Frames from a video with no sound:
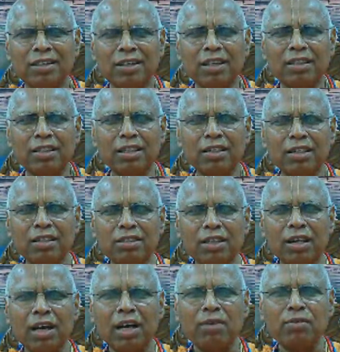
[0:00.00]
That deity is
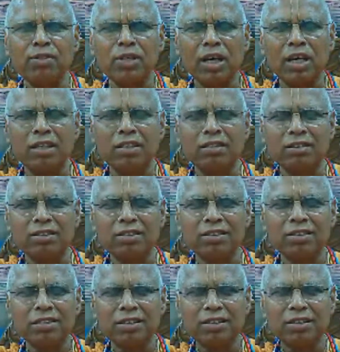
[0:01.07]
a life
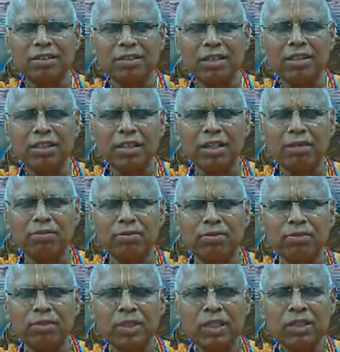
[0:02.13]
size deity of